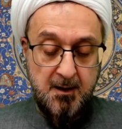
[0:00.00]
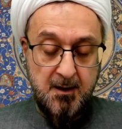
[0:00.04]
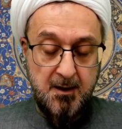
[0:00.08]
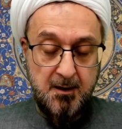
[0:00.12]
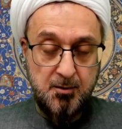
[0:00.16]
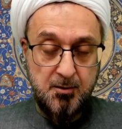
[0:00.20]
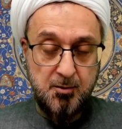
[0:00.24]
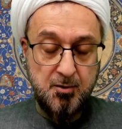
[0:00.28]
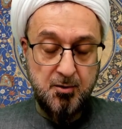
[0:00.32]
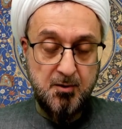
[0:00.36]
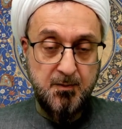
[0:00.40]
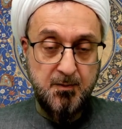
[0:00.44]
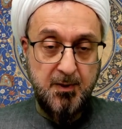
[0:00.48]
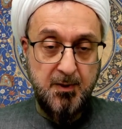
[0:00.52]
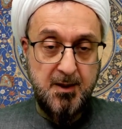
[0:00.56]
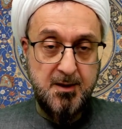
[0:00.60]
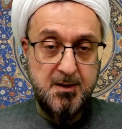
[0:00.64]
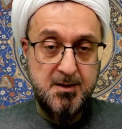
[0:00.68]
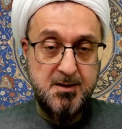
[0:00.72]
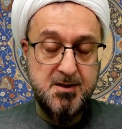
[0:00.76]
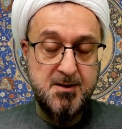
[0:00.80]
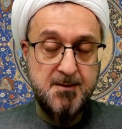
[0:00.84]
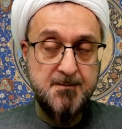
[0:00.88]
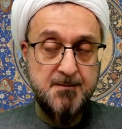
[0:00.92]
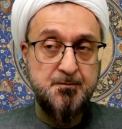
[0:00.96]
took
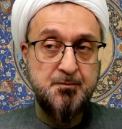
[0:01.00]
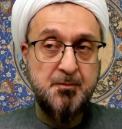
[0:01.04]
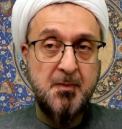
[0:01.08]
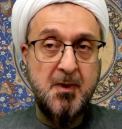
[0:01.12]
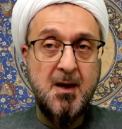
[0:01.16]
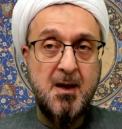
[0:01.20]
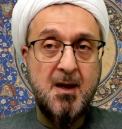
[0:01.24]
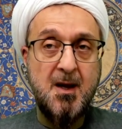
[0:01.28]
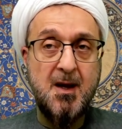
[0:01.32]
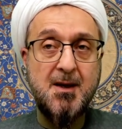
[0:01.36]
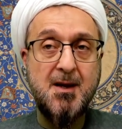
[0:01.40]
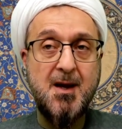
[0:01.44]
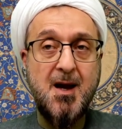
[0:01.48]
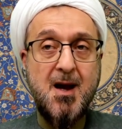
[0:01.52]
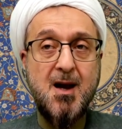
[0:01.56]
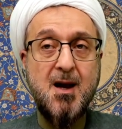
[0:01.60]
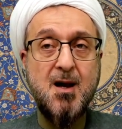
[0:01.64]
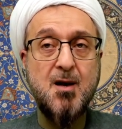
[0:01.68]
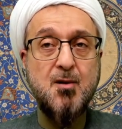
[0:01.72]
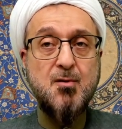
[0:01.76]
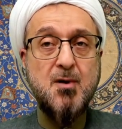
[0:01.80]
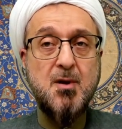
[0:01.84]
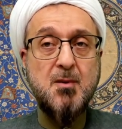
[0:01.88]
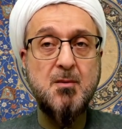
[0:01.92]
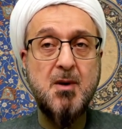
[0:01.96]
place, and
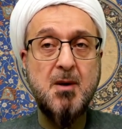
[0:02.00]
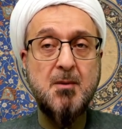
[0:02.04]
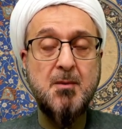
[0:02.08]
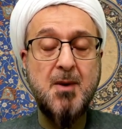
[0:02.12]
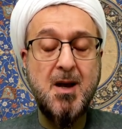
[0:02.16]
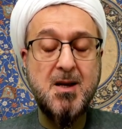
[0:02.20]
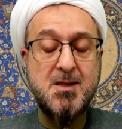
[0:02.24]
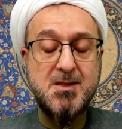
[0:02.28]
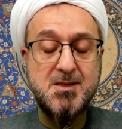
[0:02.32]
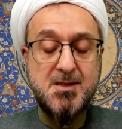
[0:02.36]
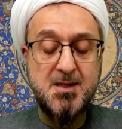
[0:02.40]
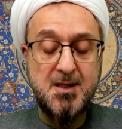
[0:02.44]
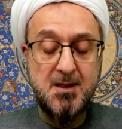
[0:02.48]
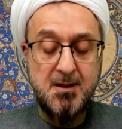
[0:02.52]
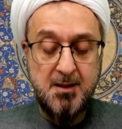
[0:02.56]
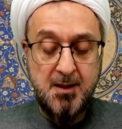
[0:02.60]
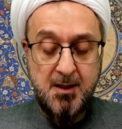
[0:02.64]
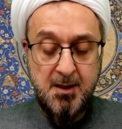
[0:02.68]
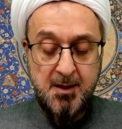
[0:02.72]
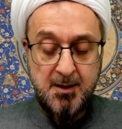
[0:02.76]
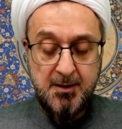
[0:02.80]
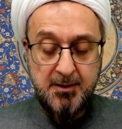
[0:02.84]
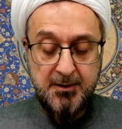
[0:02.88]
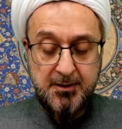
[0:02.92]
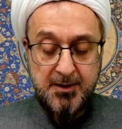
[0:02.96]
how Imam Hassan
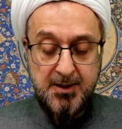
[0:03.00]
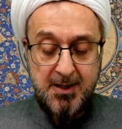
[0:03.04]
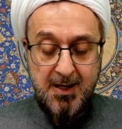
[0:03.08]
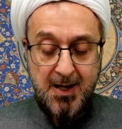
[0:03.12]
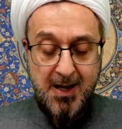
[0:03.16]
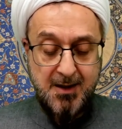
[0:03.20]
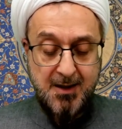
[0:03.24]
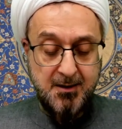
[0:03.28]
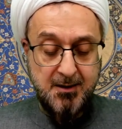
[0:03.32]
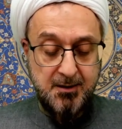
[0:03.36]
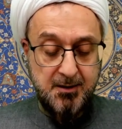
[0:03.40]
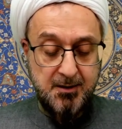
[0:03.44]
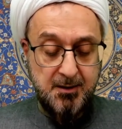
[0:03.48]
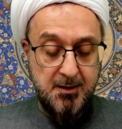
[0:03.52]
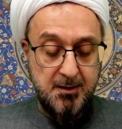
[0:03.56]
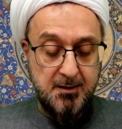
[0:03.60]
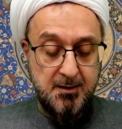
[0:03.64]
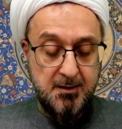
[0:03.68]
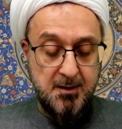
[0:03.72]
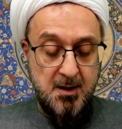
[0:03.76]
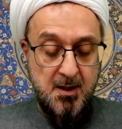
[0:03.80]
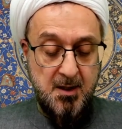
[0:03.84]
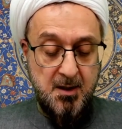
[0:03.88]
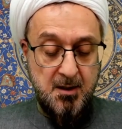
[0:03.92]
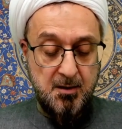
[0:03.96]
reacted
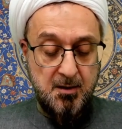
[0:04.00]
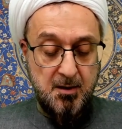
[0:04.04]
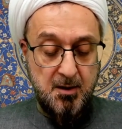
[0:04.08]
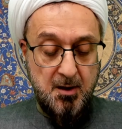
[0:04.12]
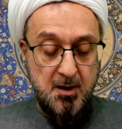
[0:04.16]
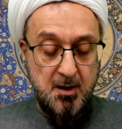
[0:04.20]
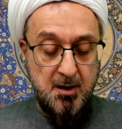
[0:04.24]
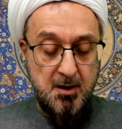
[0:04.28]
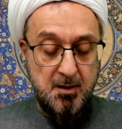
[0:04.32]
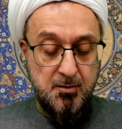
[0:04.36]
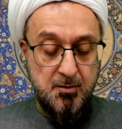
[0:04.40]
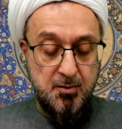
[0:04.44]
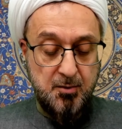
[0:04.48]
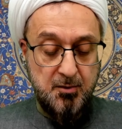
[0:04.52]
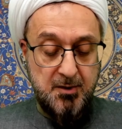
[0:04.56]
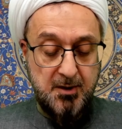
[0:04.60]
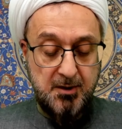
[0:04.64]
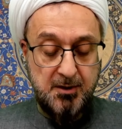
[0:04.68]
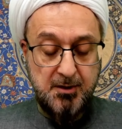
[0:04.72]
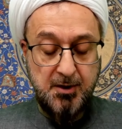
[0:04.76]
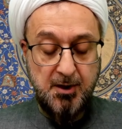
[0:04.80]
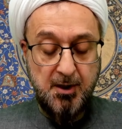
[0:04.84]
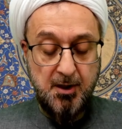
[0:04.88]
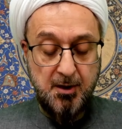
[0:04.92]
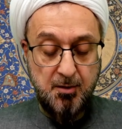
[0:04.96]
to the
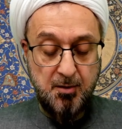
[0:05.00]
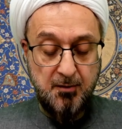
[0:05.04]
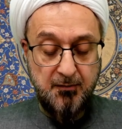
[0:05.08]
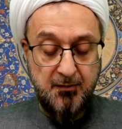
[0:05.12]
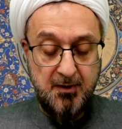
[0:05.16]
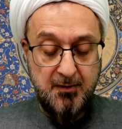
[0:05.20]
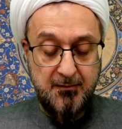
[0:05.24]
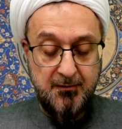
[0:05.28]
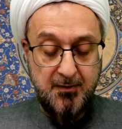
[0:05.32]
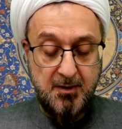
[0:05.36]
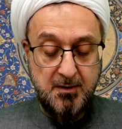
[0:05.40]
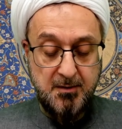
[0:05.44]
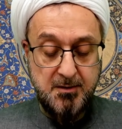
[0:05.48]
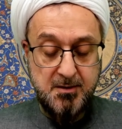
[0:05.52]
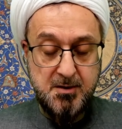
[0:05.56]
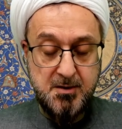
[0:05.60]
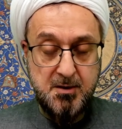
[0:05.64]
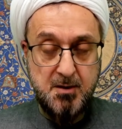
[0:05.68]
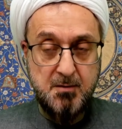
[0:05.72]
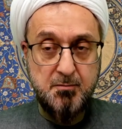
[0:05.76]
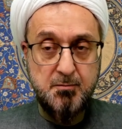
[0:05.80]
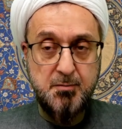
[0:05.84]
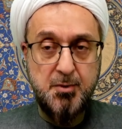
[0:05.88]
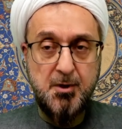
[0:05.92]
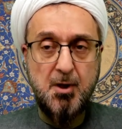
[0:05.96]
turn of events.
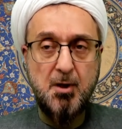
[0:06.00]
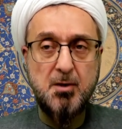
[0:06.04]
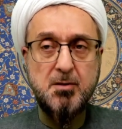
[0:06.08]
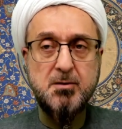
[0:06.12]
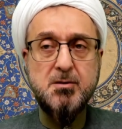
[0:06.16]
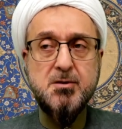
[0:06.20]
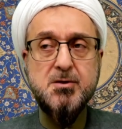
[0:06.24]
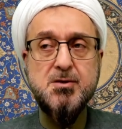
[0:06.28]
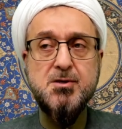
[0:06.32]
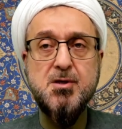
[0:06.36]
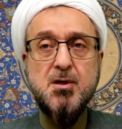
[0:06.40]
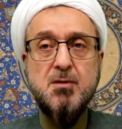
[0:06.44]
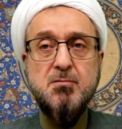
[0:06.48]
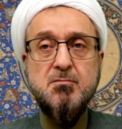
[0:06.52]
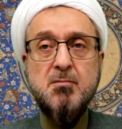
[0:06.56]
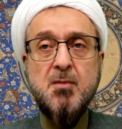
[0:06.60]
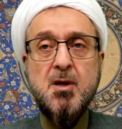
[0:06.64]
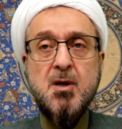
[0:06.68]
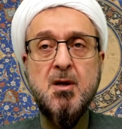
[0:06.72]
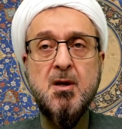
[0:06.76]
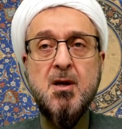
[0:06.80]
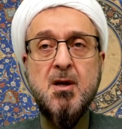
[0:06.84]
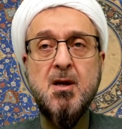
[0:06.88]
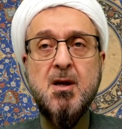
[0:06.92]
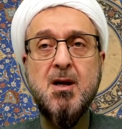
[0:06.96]
Beyond some
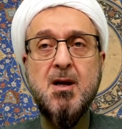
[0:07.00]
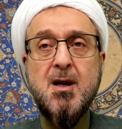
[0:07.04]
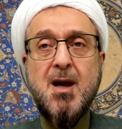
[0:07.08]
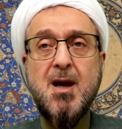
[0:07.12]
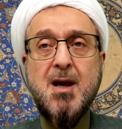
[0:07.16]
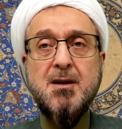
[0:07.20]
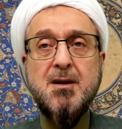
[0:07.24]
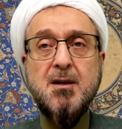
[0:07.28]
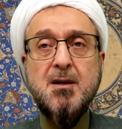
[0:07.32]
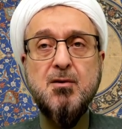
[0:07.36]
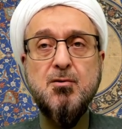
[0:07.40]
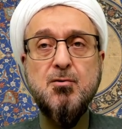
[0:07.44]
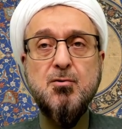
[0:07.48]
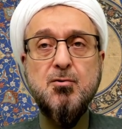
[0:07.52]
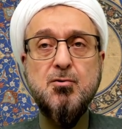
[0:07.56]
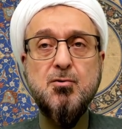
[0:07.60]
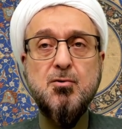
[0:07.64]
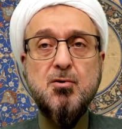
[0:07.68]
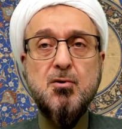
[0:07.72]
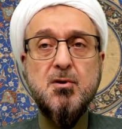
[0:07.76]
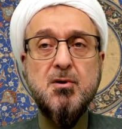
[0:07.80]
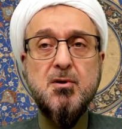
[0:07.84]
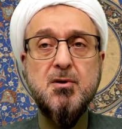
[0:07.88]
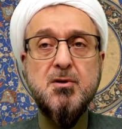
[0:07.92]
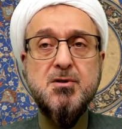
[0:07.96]

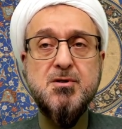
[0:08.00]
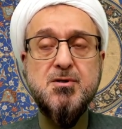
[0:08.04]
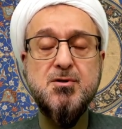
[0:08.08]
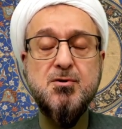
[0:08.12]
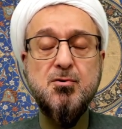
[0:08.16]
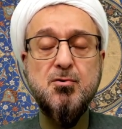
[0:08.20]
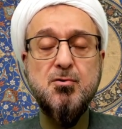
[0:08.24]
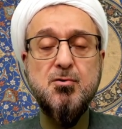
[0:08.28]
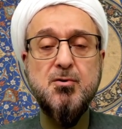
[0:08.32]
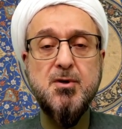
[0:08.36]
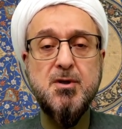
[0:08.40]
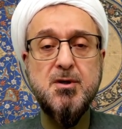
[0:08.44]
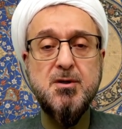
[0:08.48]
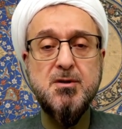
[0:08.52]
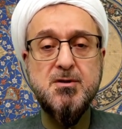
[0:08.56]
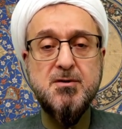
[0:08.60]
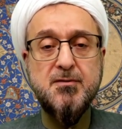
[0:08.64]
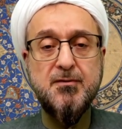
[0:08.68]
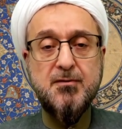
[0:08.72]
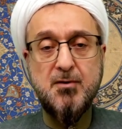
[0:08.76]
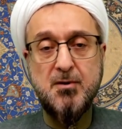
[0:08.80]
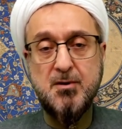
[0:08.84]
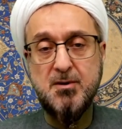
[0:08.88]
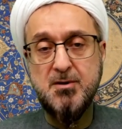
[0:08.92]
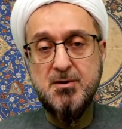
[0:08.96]
anecdotal stories,
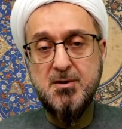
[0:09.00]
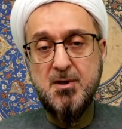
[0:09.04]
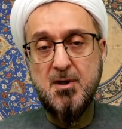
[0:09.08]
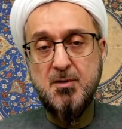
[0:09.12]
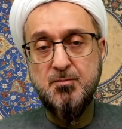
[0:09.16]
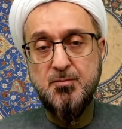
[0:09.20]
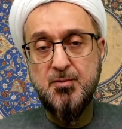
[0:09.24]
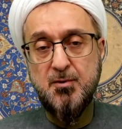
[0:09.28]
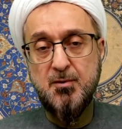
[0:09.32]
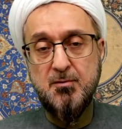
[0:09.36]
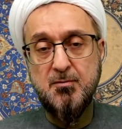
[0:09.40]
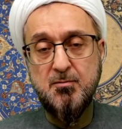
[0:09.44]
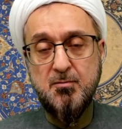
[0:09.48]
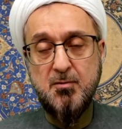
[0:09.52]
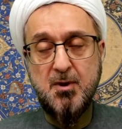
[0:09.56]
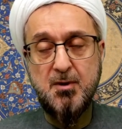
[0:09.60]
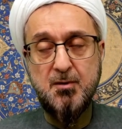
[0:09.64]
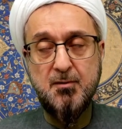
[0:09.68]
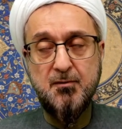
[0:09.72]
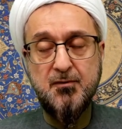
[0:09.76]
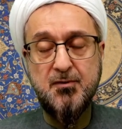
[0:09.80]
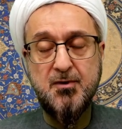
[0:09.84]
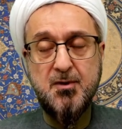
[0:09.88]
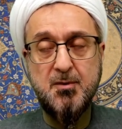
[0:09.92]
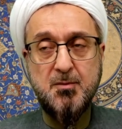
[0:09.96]
for example, one
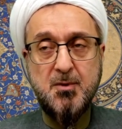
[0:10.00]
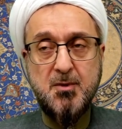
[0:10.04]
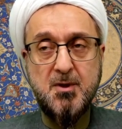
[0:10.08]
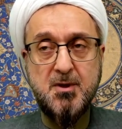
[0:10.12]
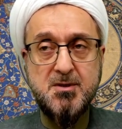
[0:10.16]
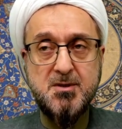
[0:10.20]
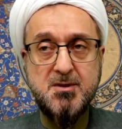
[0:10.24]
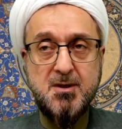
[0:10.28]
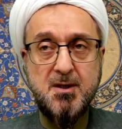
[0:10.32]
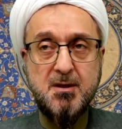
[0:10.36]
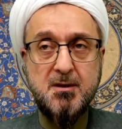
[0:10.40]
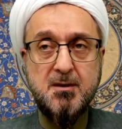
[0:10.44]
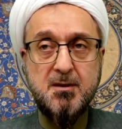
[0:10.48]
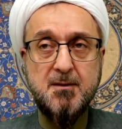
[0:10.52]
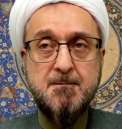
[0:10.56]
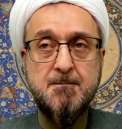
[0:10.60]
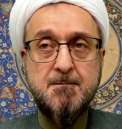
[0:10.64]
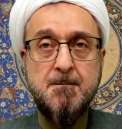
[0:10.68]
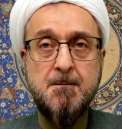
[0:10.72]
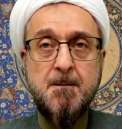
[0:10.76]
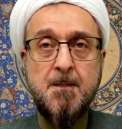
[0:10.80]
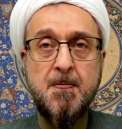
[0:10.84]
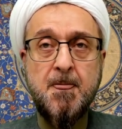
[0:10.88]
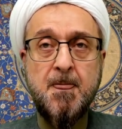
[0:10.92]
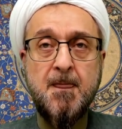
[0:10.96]
of them is that
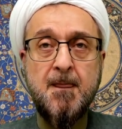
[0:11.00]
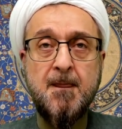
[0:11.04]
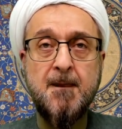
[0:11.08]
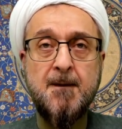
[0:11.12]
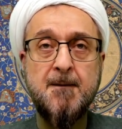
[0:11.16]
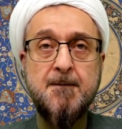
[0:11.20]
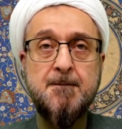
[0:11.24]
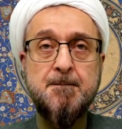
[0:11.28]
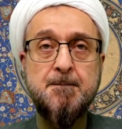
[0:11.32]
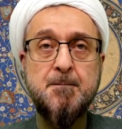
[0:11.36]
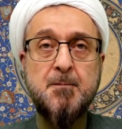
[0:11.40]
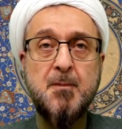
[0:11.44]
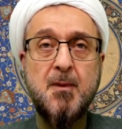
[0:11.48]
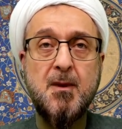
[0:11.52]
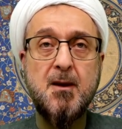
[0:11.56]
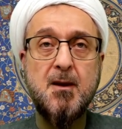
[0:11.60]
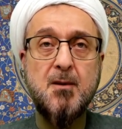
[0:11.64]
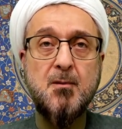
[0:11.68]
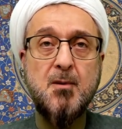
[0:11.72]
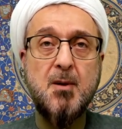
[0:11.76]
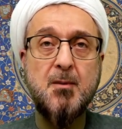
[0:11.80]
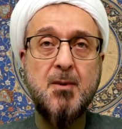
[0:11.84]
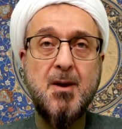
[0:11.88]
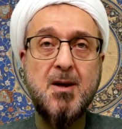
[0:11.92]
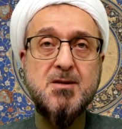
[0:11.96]

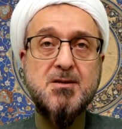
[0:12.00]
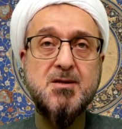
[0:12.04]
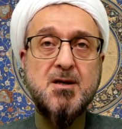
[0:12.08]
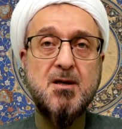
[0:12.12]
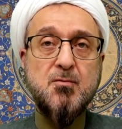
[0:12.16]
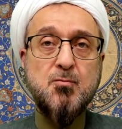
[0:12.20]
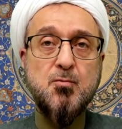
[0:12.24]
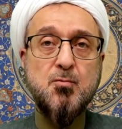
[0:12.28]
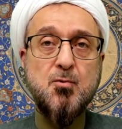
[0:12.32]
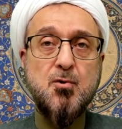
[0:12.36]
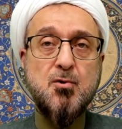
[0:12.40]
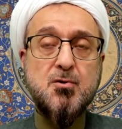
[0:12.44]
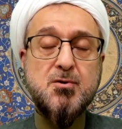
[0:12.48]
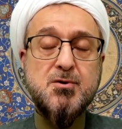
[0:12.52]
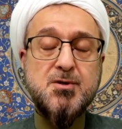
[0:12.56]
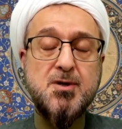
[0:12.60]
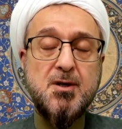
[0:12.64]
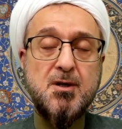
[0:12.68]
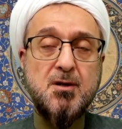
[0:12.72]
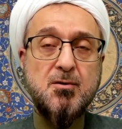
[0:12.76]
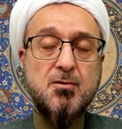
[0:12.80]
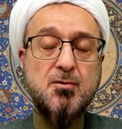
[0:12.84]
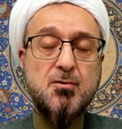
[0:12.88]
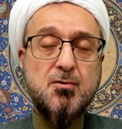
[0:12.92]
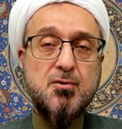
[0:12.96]
Imam Hassan walks
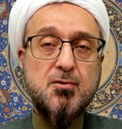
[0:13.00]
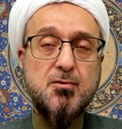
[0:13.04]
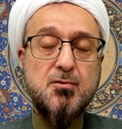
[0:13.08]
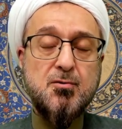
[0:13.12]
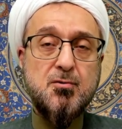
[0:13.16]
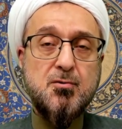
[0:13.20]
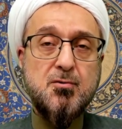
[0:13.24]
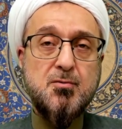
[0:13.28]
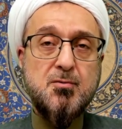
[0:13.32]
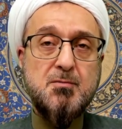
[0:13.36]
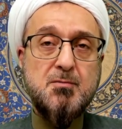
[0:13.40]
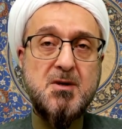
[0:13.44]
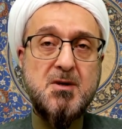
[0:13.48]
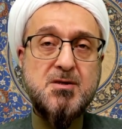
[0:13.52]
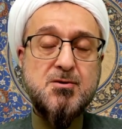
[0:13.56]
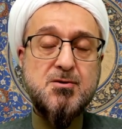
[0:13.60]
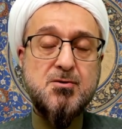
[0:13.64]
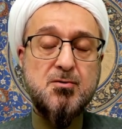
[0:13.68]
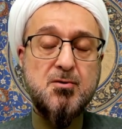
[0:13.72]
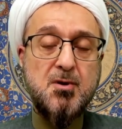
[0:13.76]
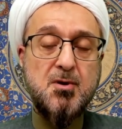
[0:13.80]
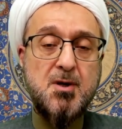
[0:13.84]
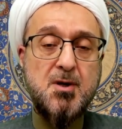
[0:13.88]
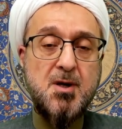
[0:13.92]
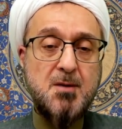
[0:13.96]
into Masjid
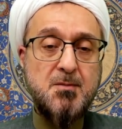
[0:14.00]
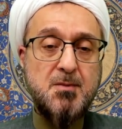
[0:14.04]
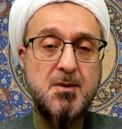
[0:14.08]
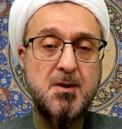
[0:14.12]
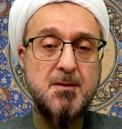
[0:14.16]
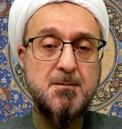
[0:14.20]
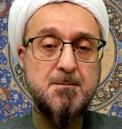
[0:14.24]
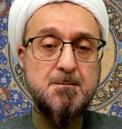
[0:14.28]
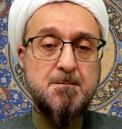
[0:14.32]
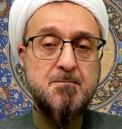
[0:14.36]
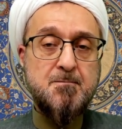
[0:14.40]
al-Nabi.